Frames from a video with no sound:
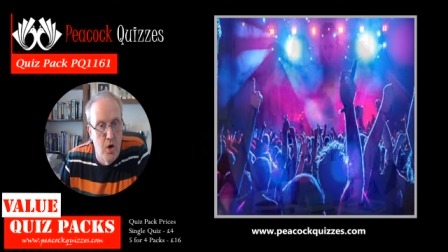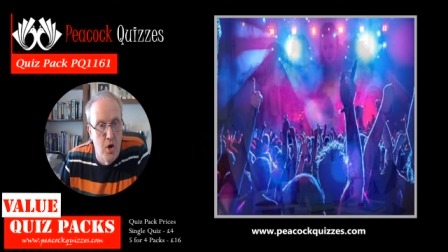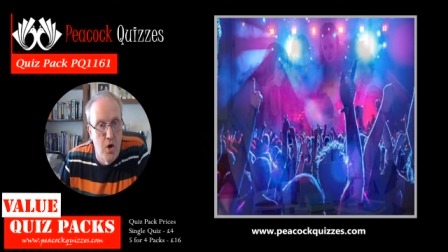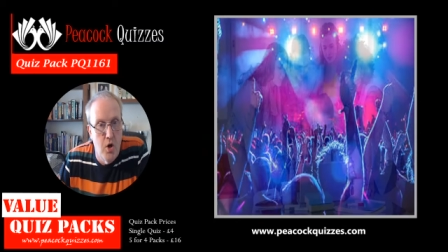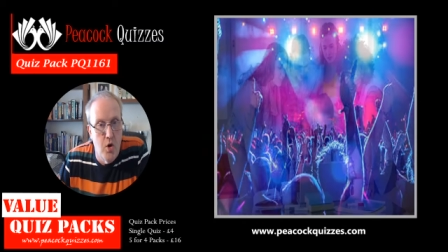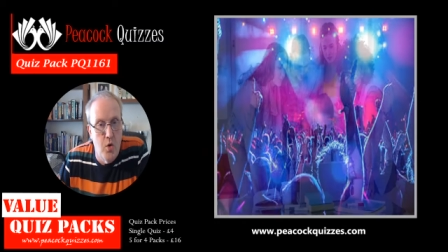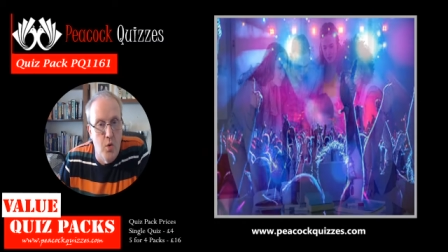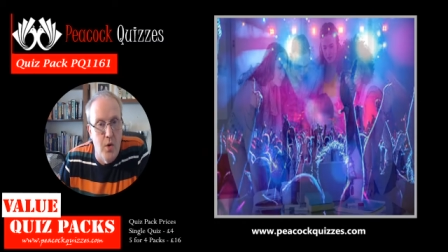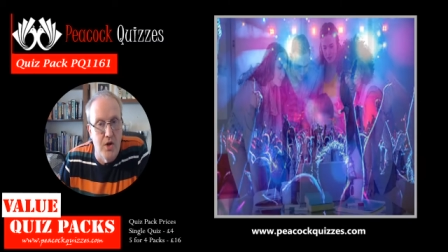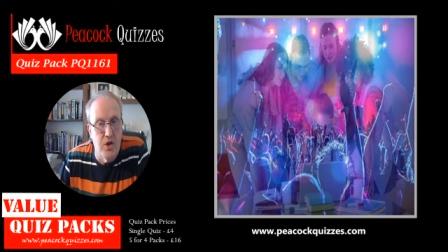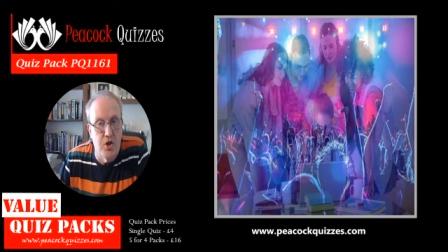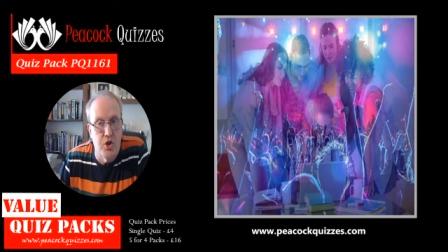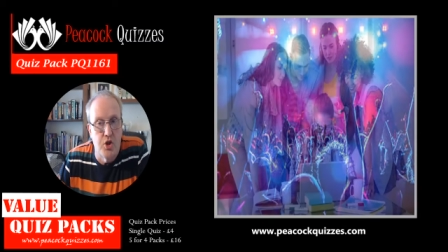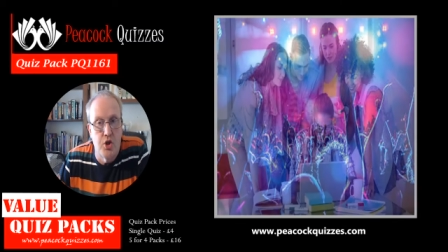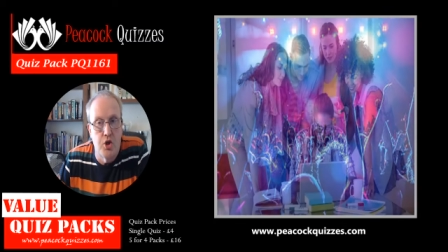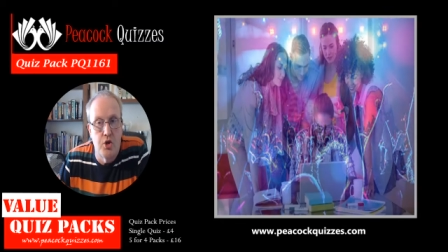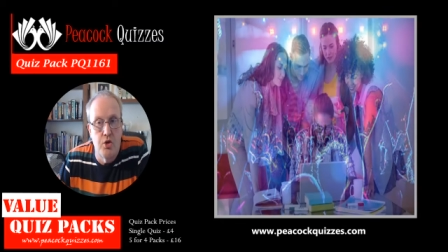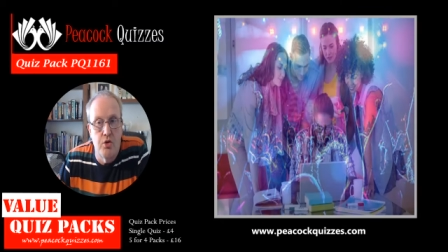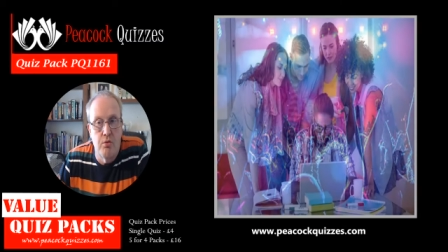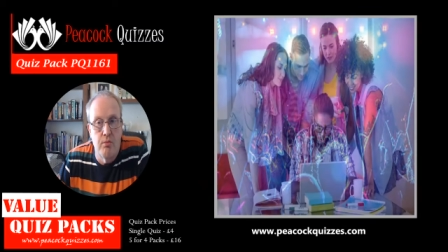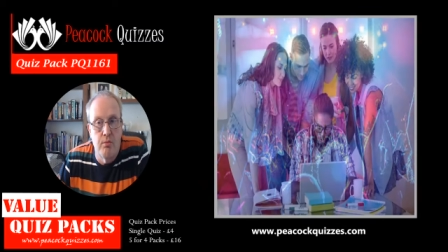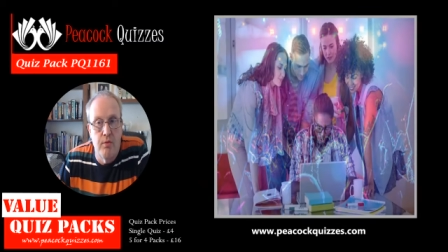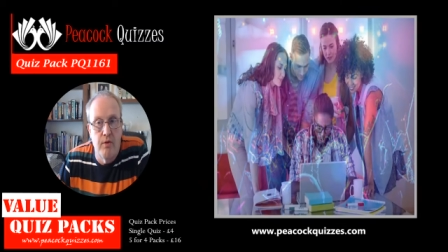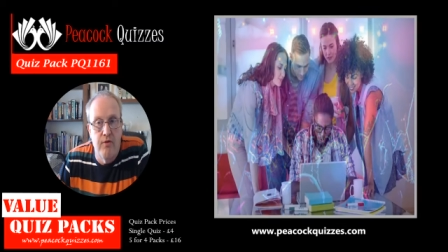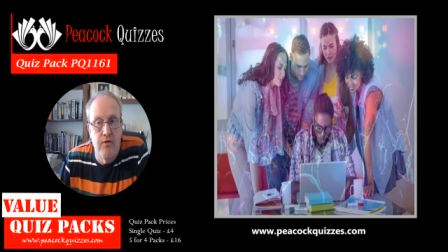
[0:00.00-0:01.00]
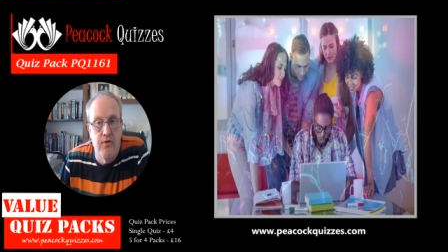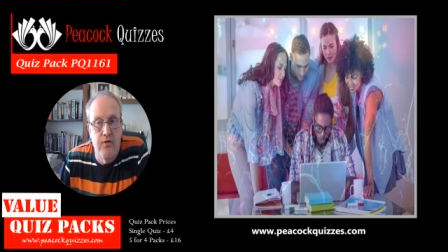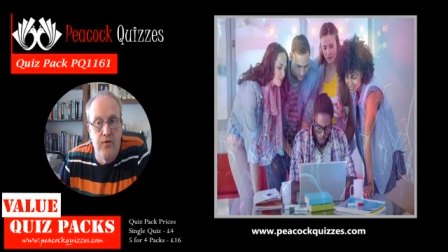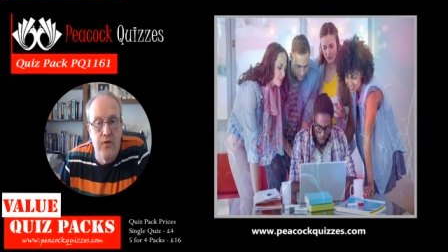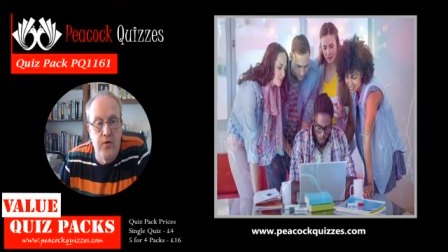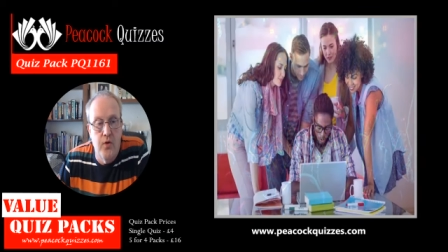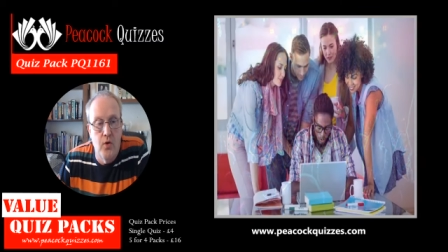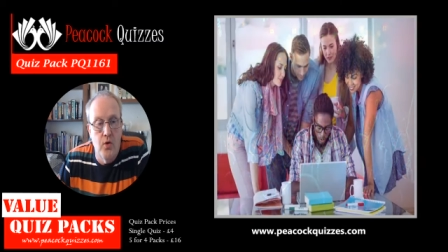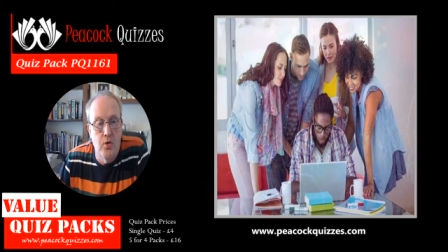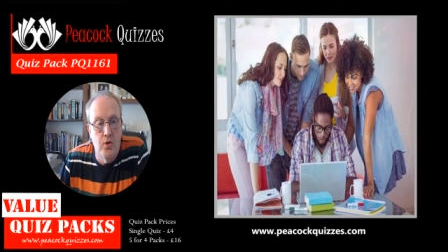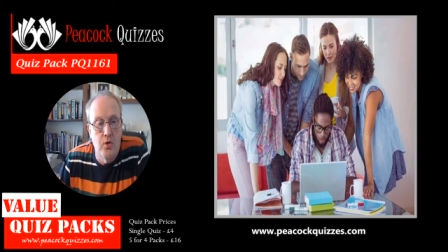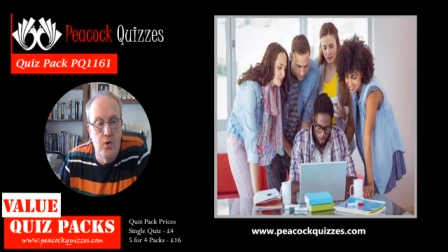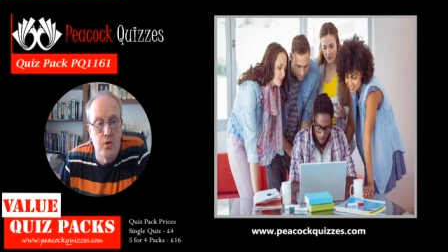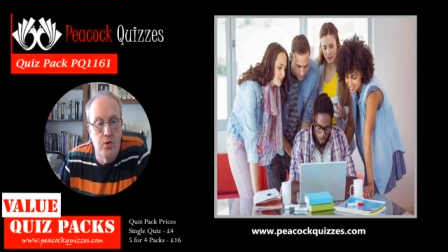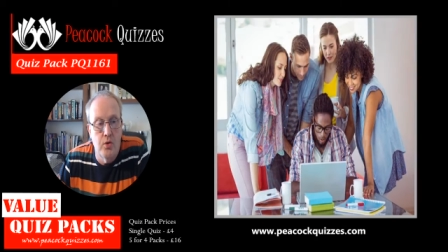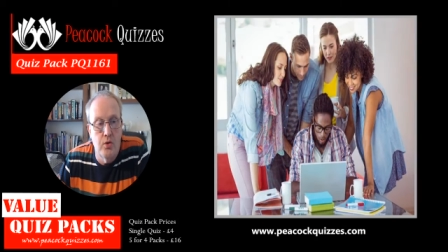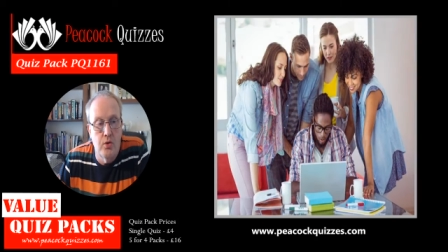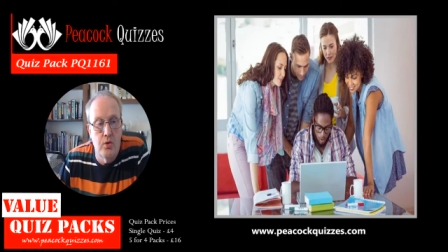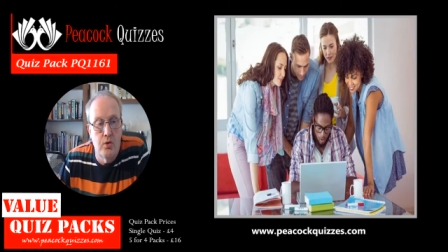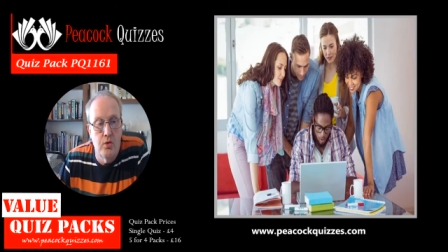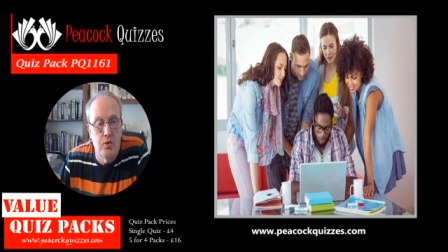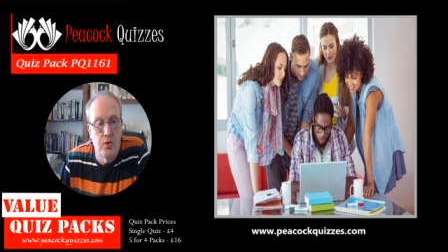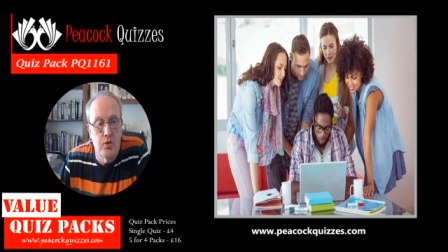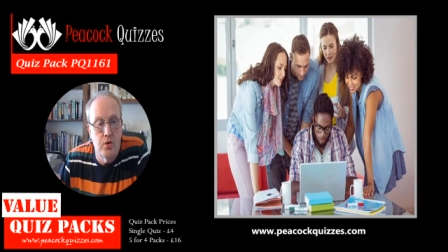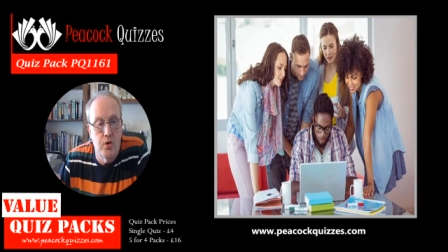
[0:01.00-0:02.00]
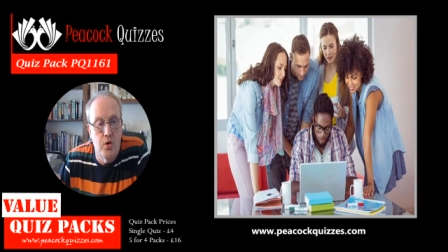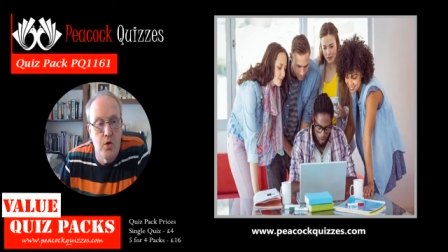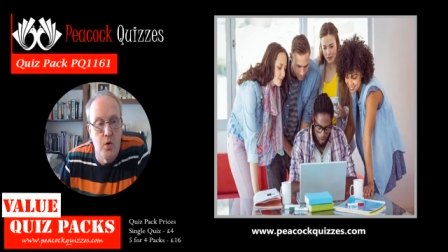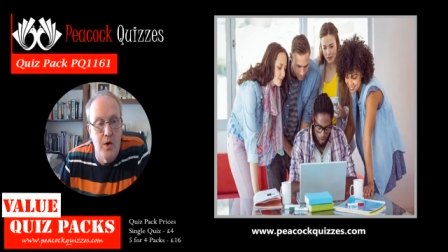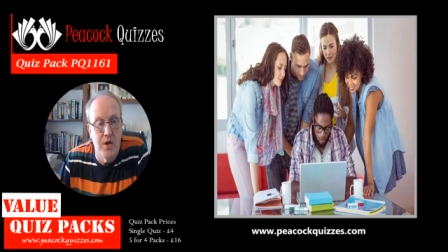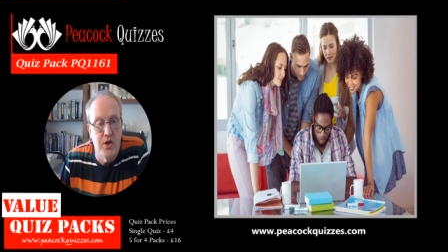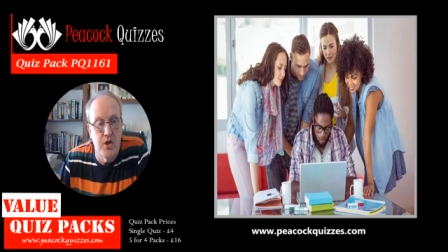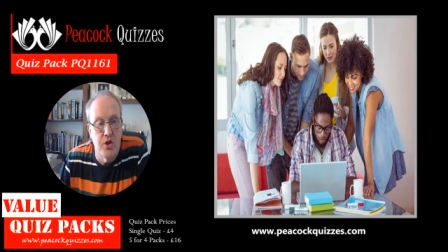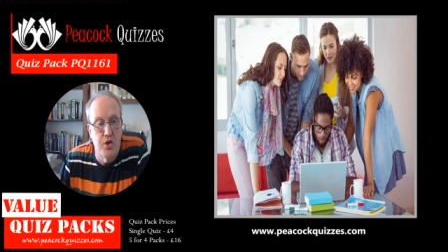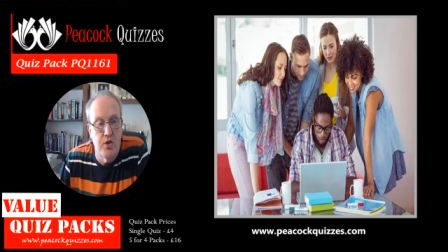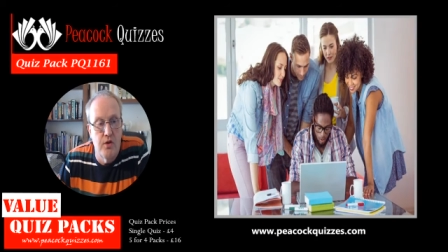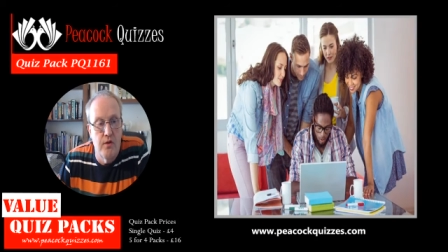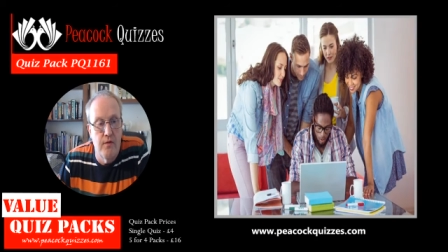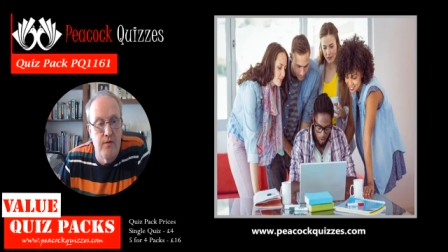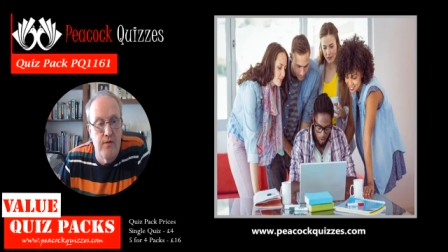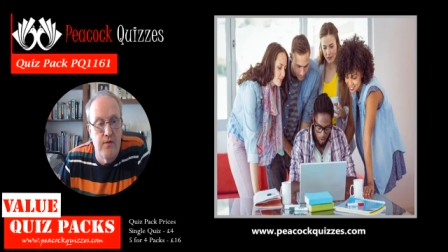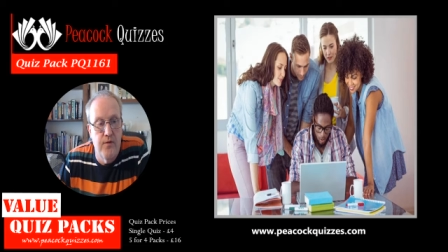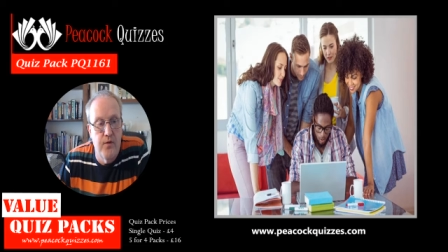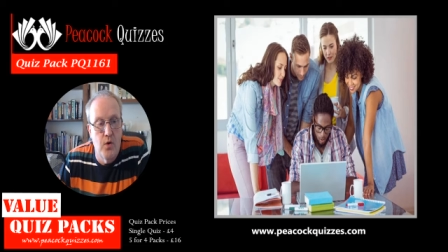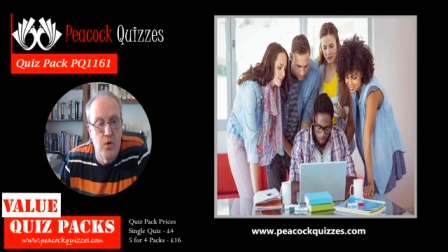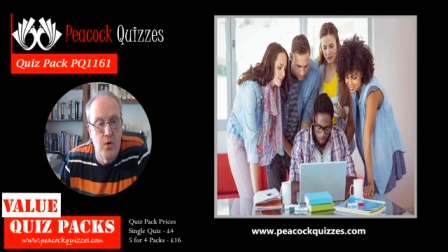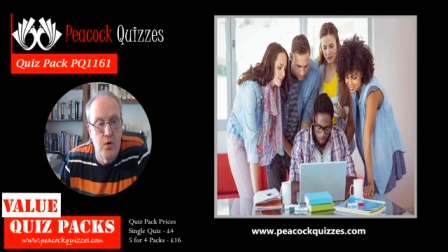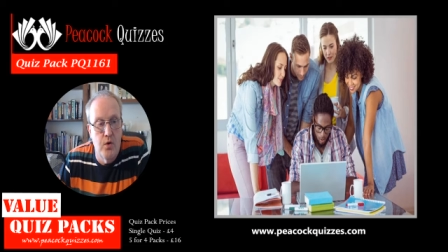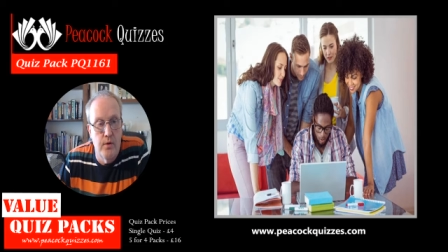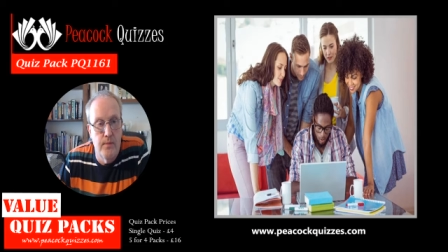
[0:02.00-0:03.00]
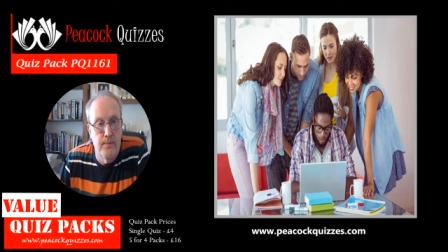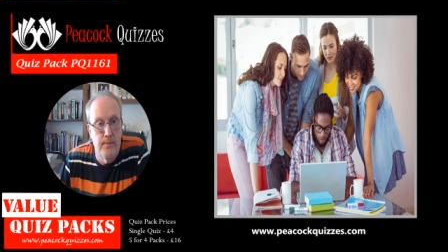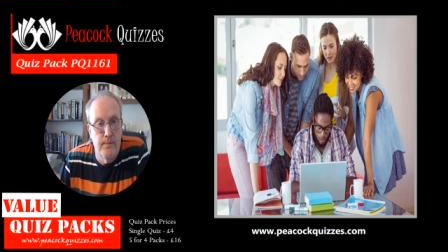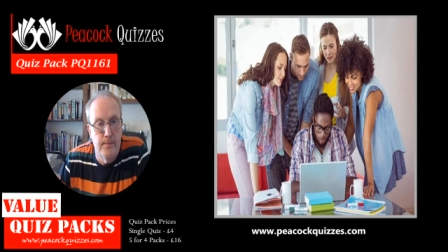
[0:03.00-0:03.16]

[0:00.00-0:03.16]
Question number four. Question four.